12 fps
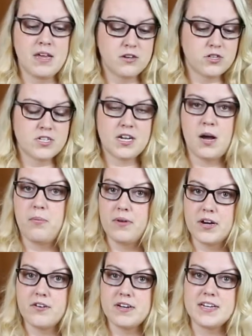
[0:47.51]
just a couple
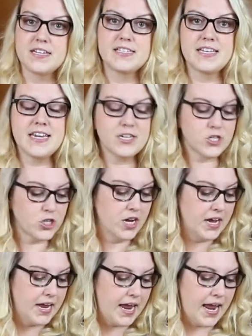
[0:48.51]
ingredients each,
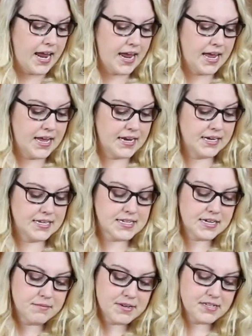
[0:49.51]
and it's
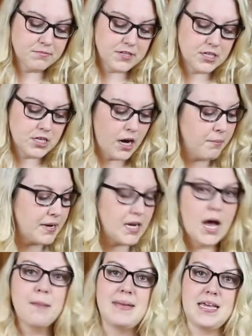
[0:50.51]
gonna be something
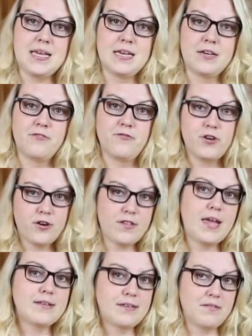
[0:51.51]
yummy for your
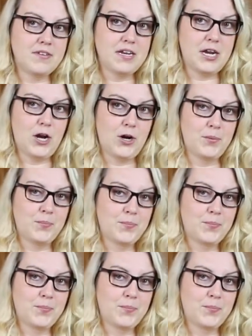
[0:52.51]
Thanksgiving dinner.